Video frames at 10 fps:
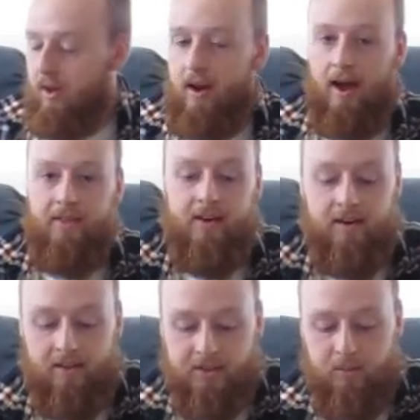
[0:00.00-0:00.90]
and then
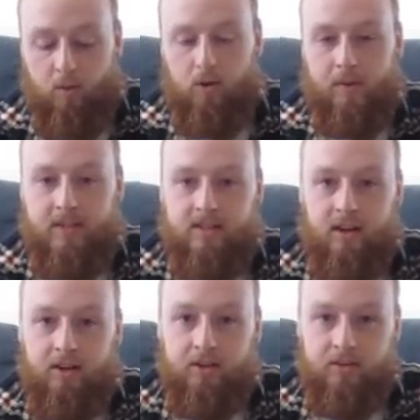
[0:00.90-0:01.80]
another smaller piece that
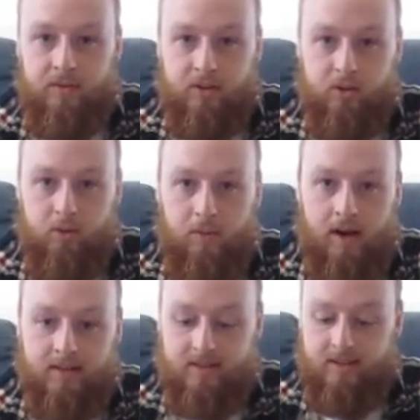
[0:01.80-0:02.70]
I used for the 2
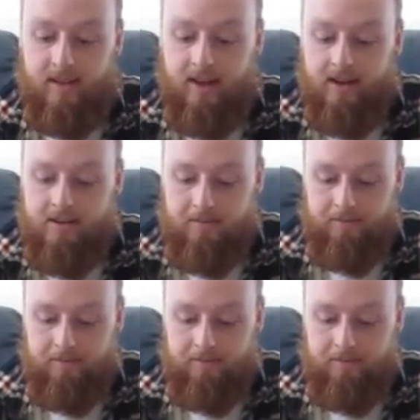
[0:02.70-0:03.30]
parts to the hand.